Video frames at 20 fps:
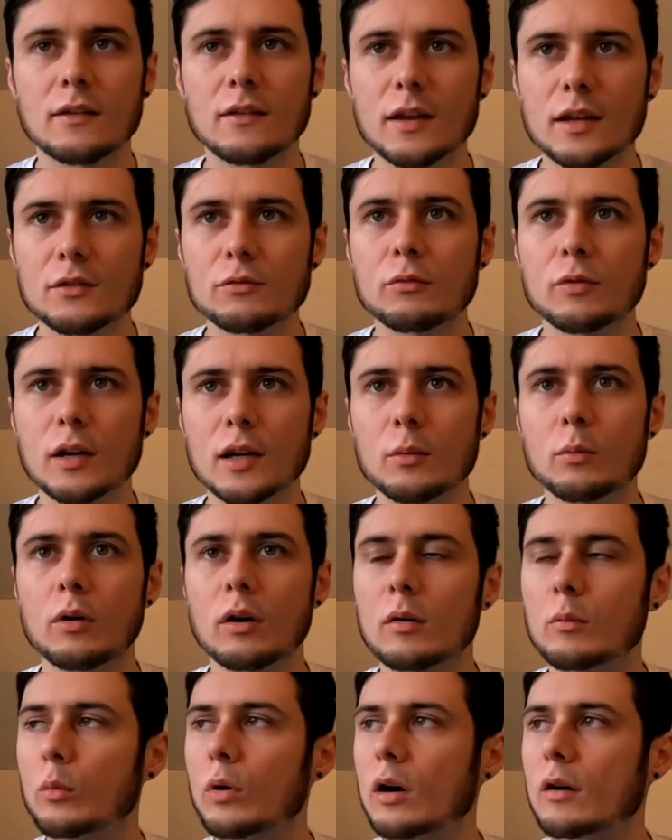And that's really
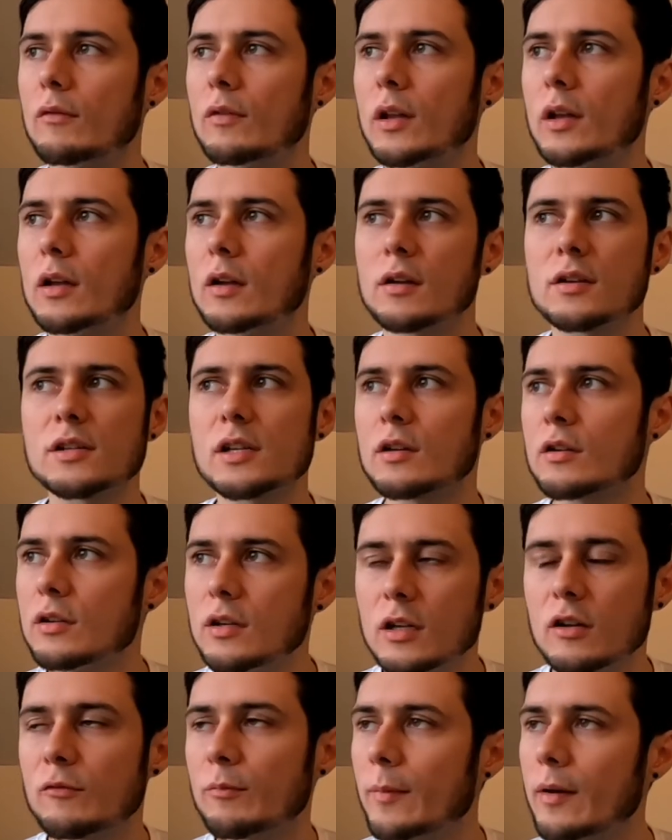what I've learned, because I
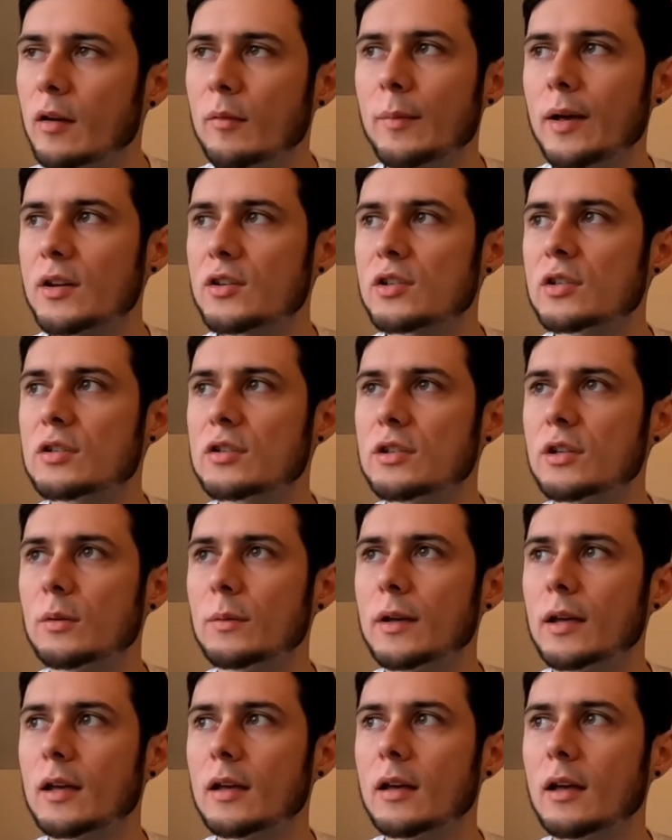couldn't have imagined
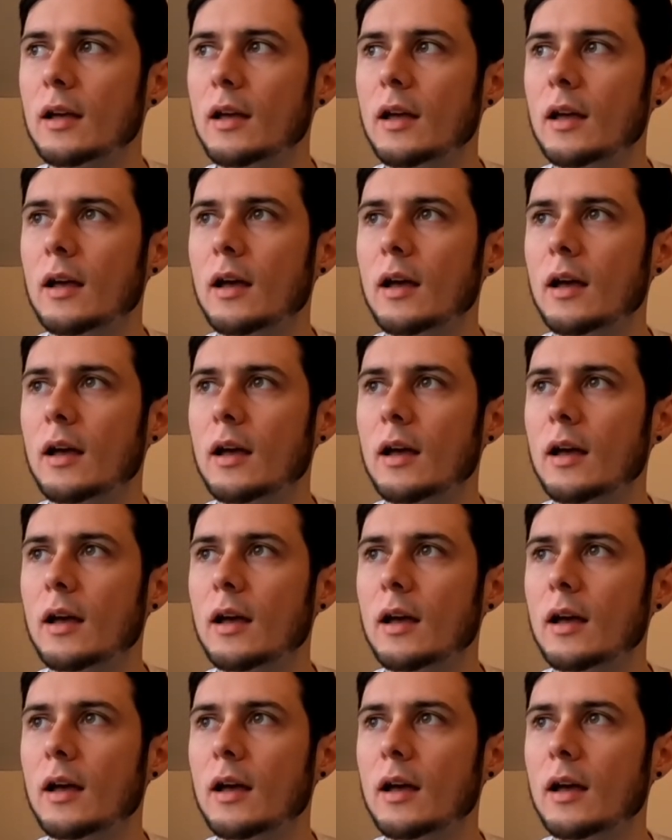doing